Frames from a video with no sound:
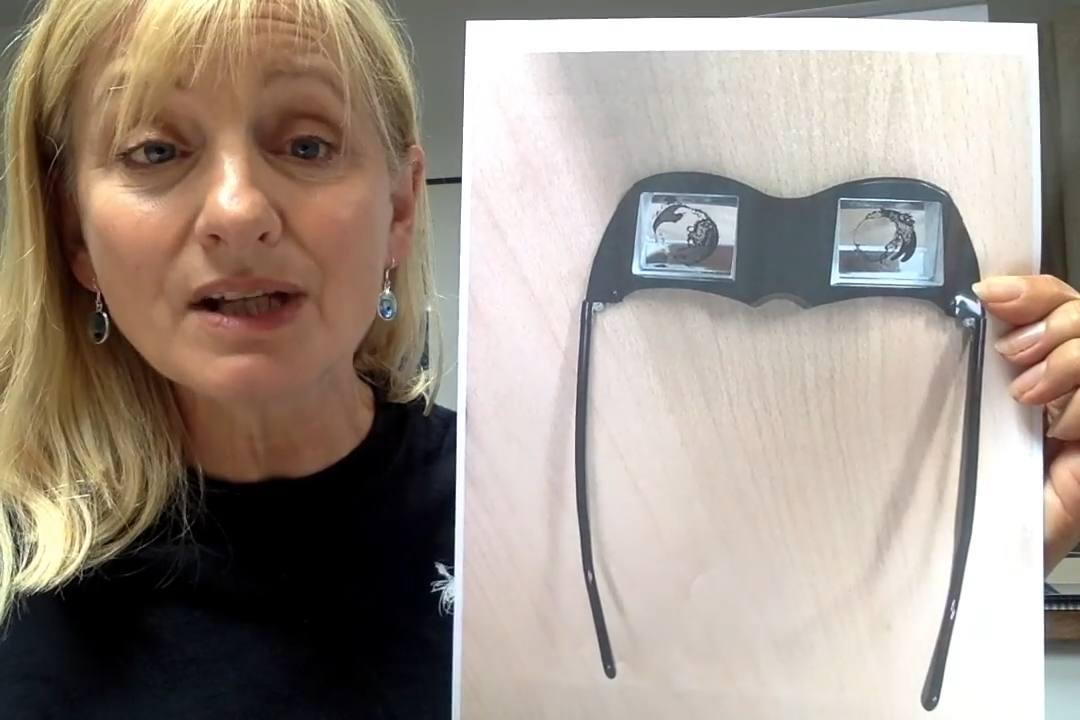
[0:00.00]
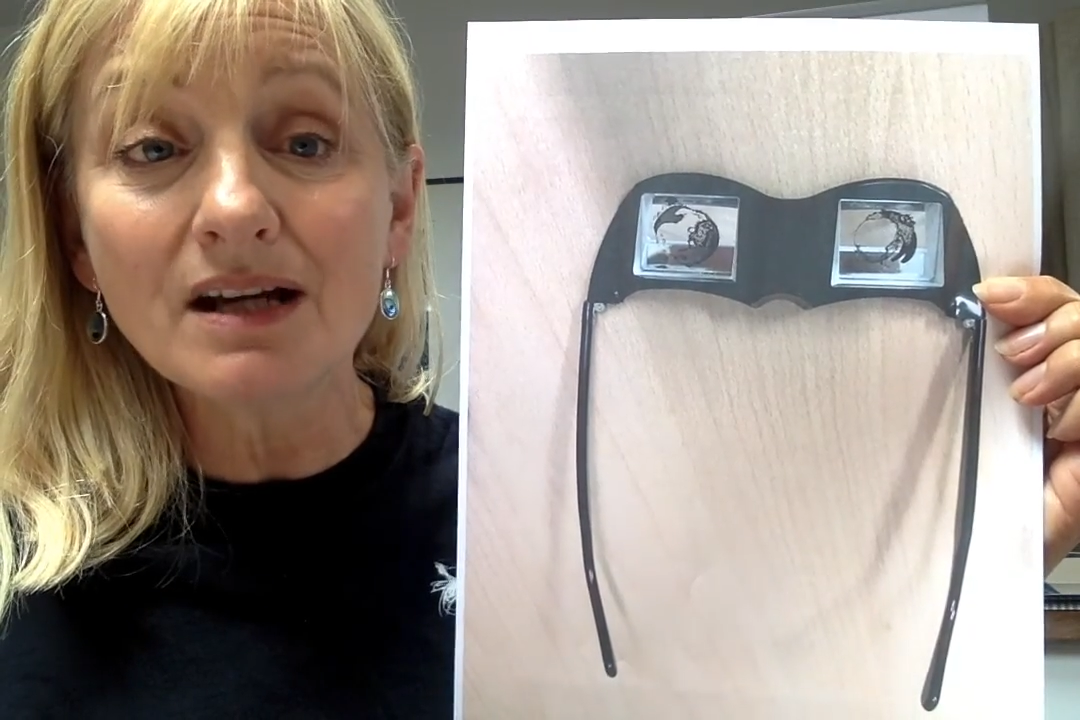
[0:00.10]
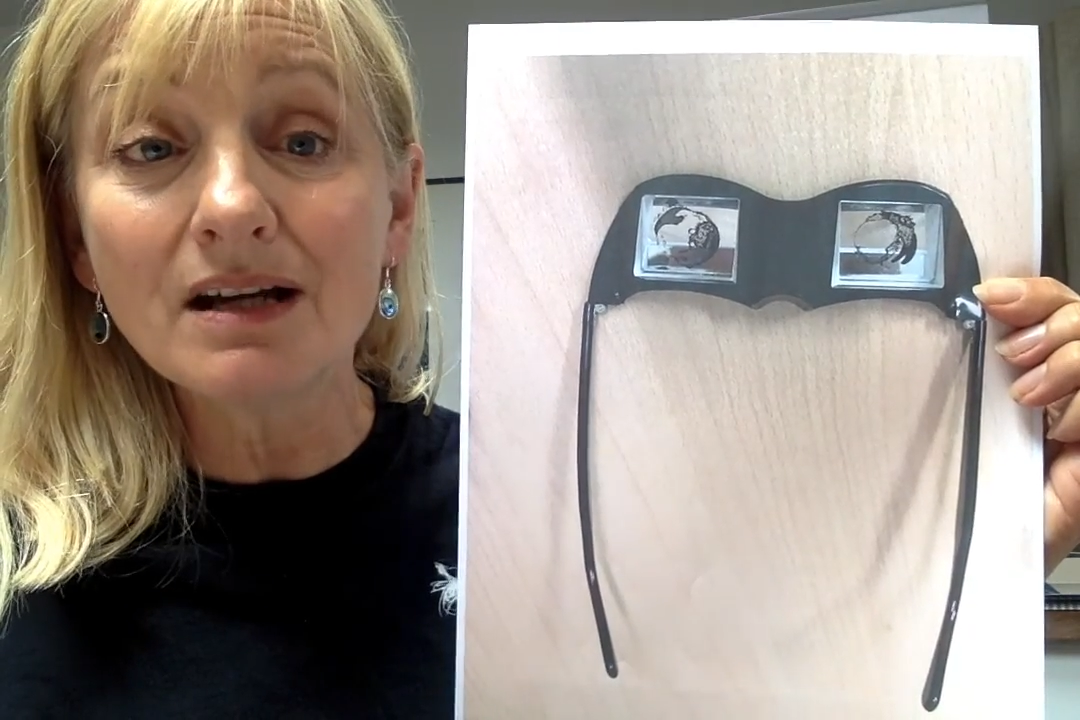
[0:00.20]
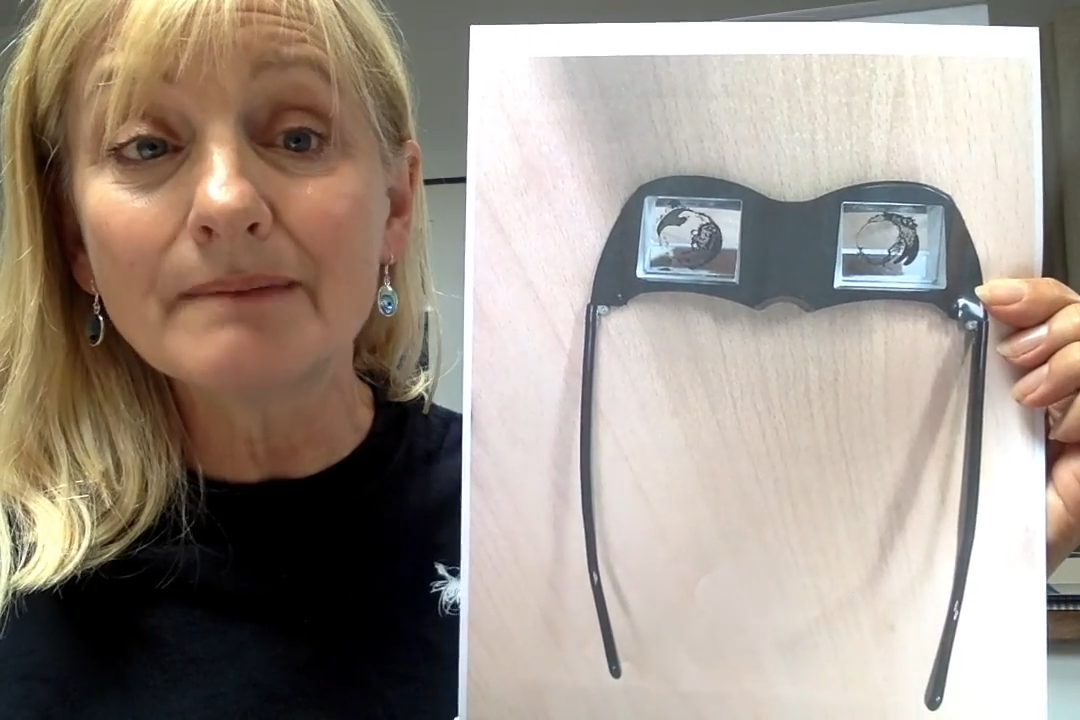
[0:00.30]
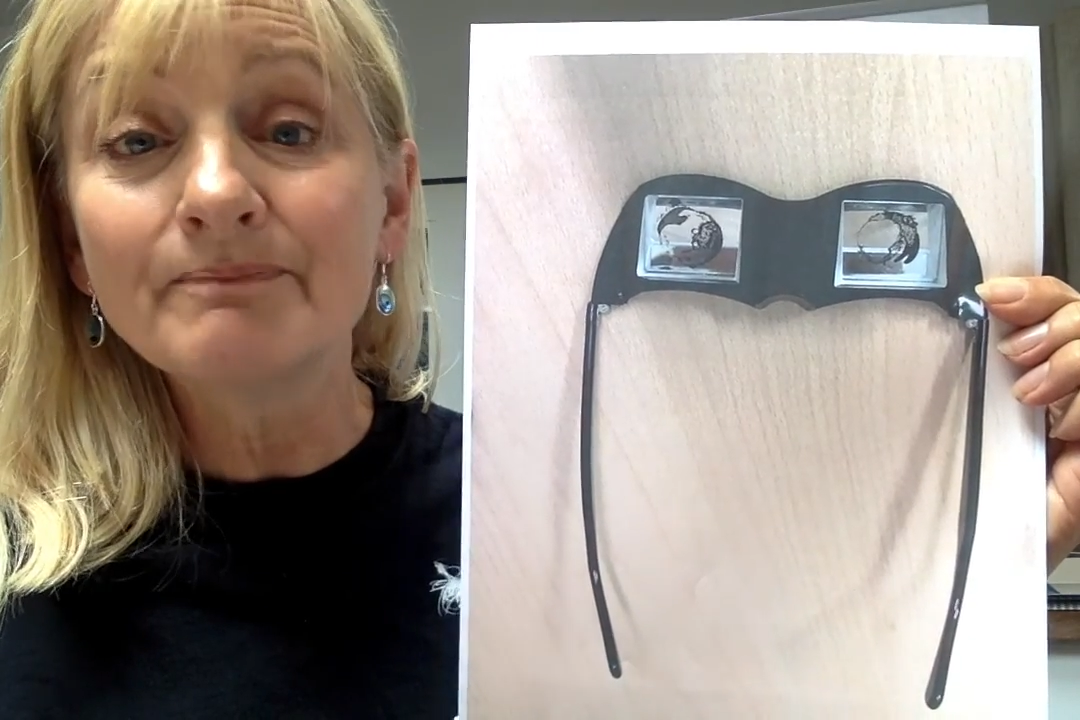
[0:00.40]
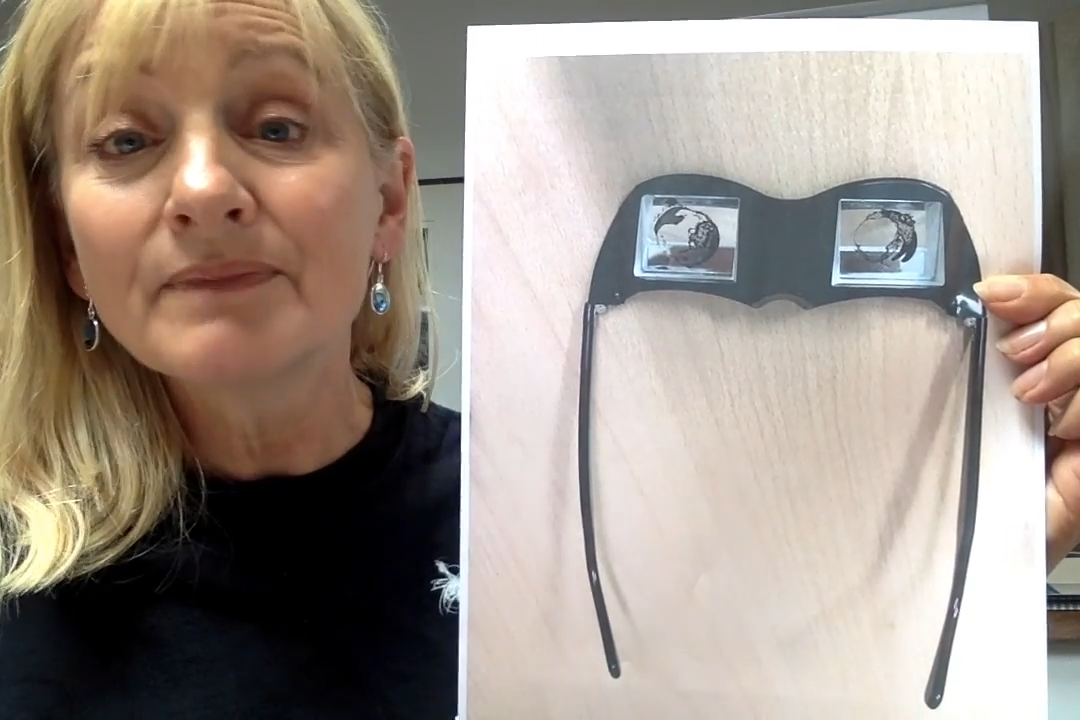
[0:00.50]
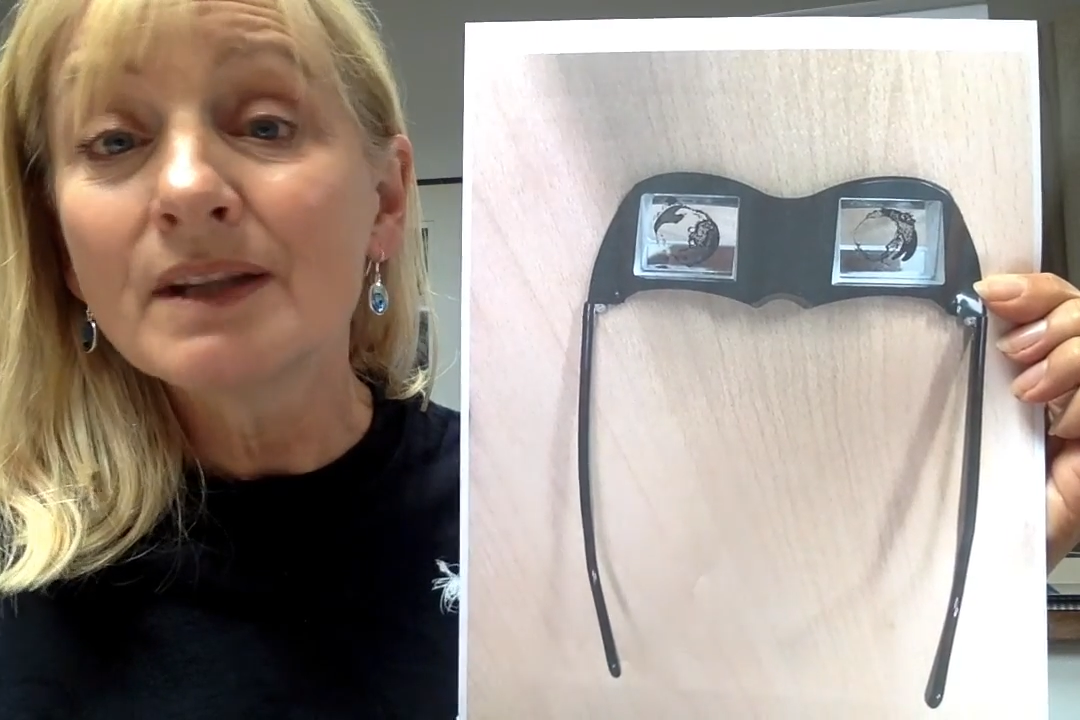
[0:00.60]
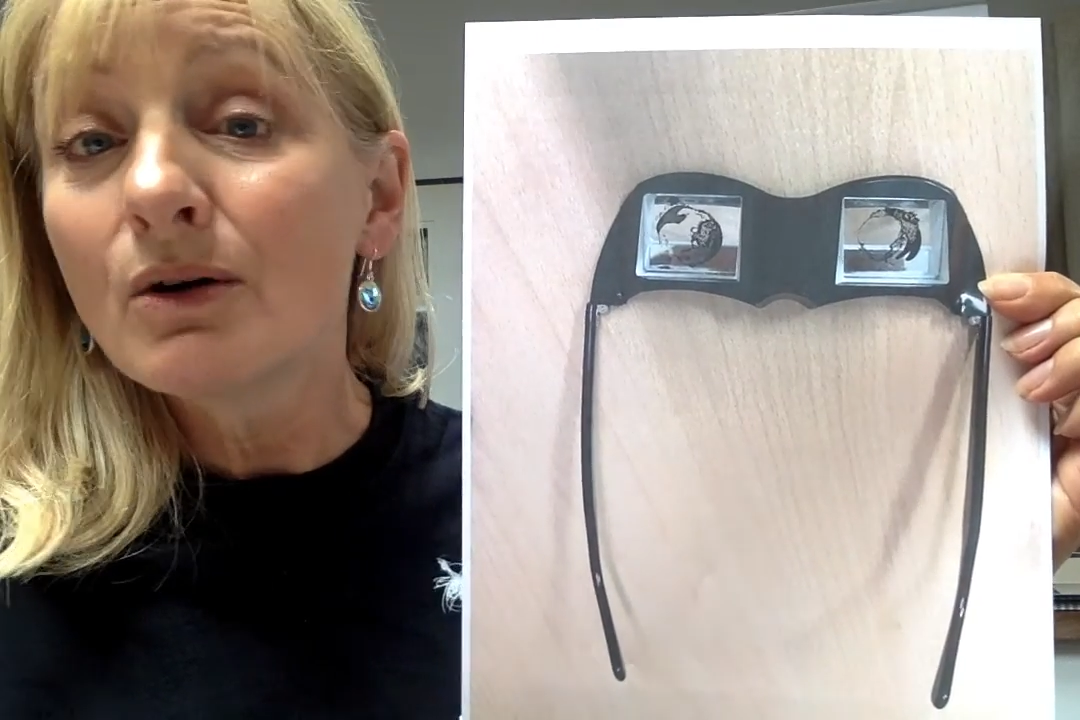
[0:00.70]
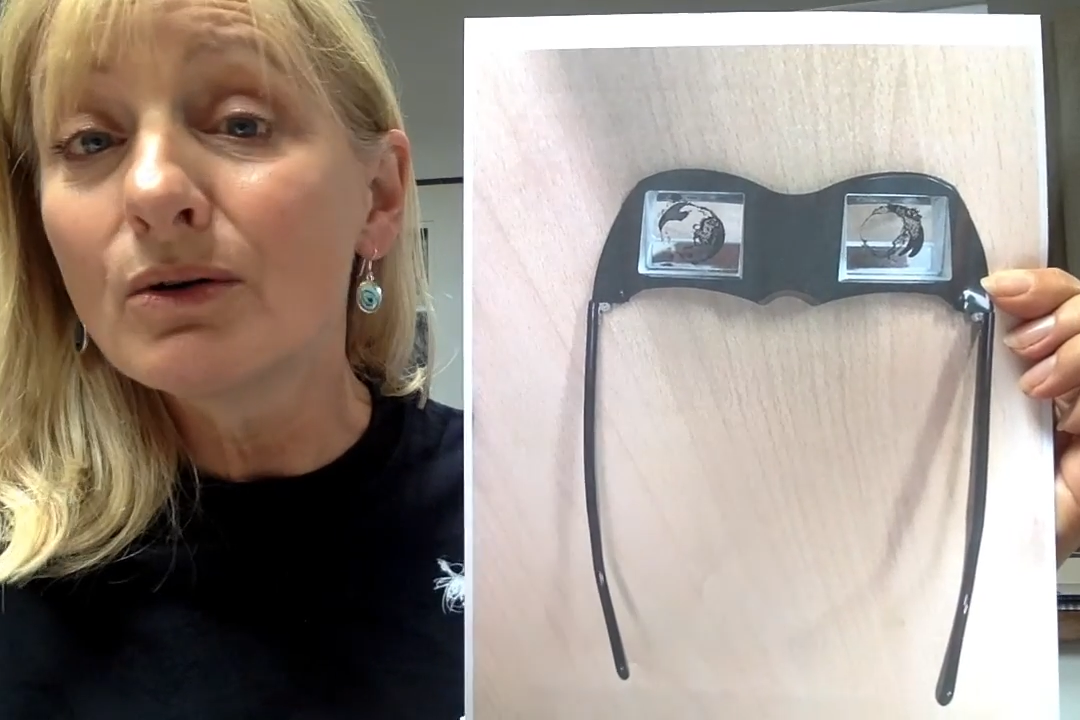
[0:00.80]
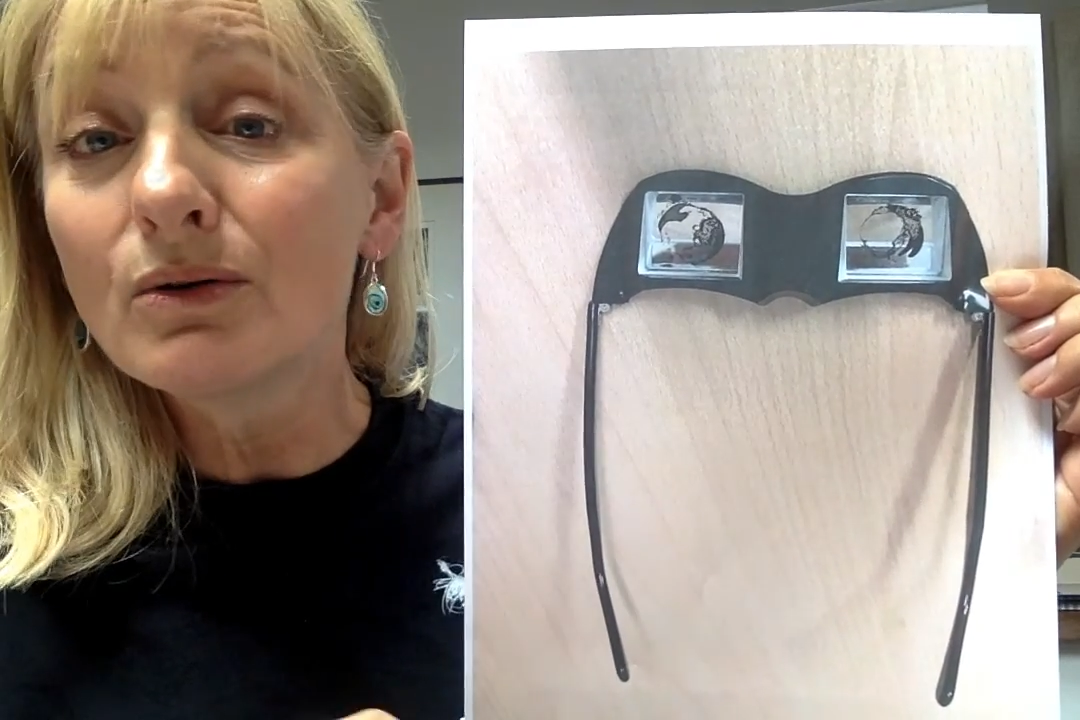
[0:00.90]
time,
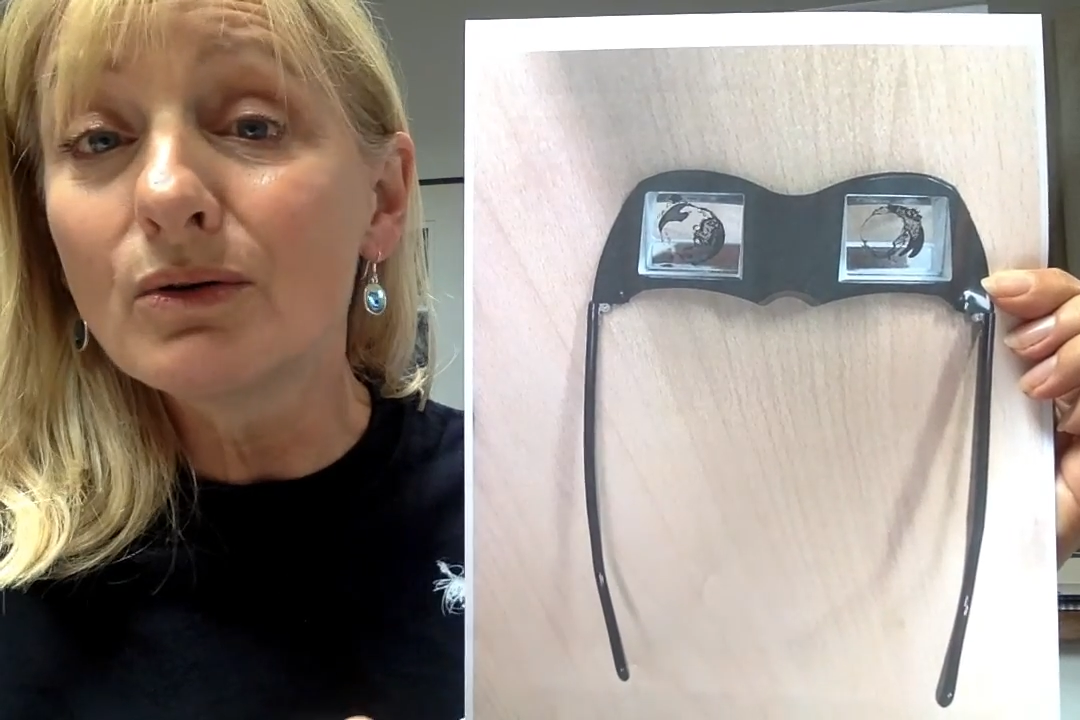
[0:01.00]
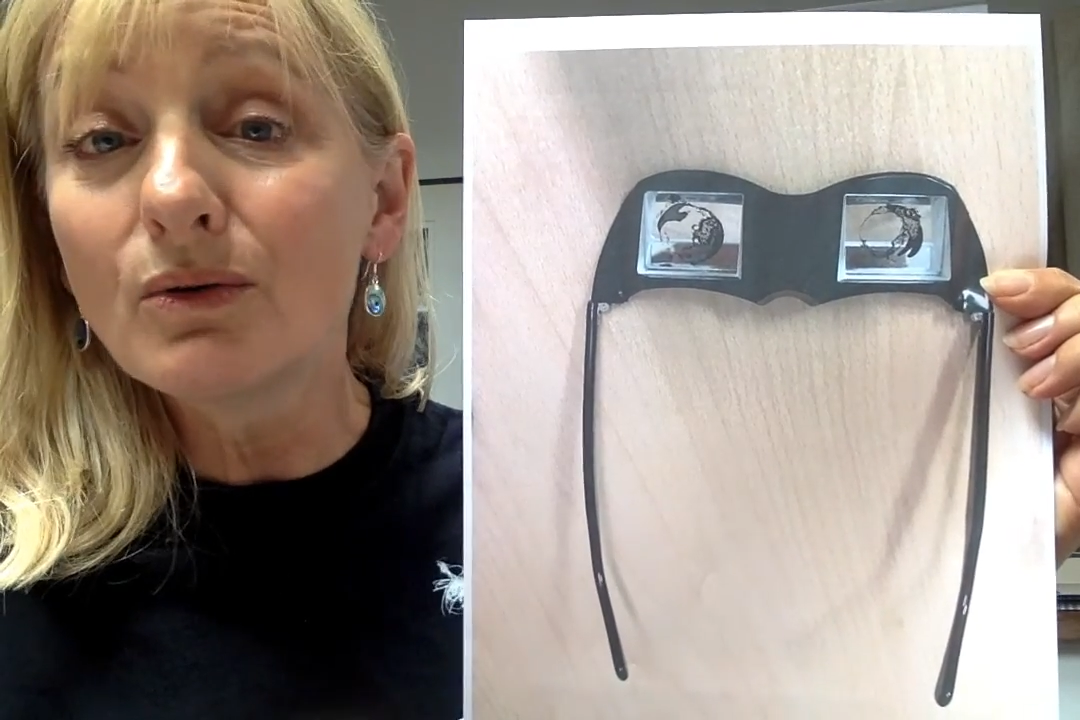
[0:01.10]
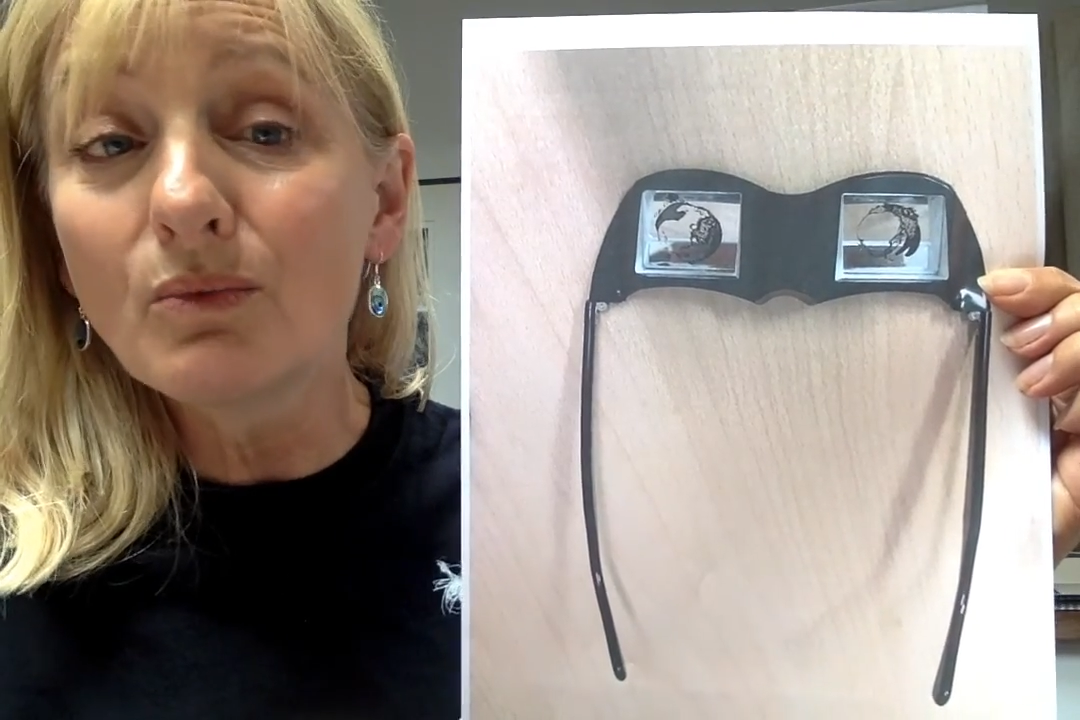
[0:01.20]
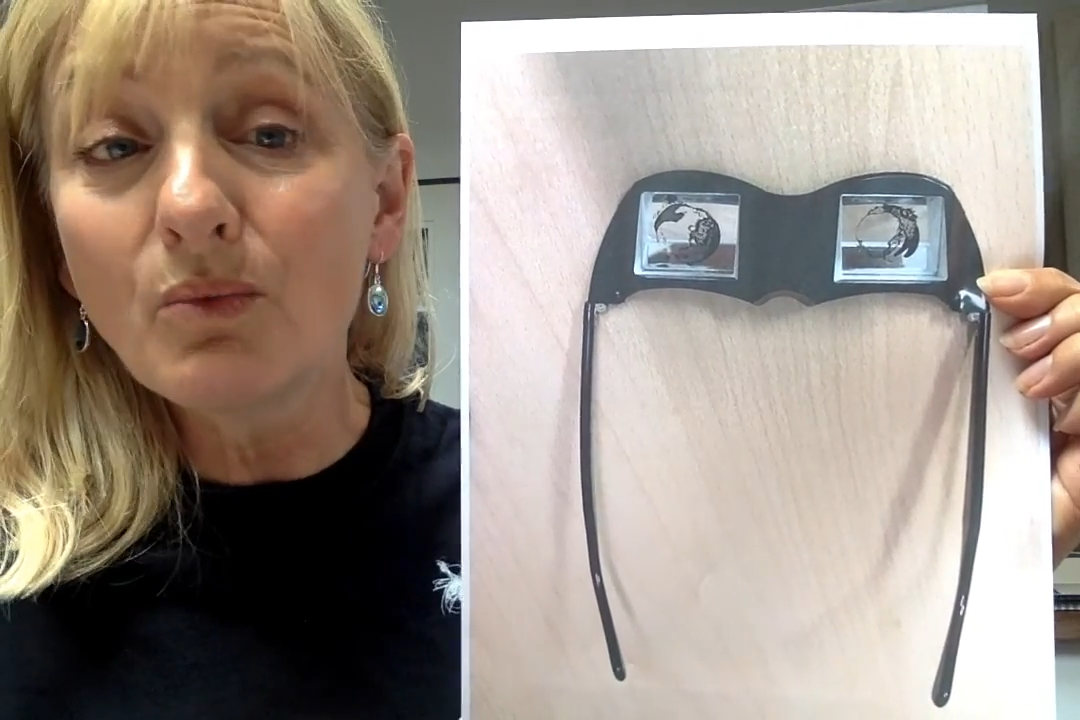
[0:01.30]
or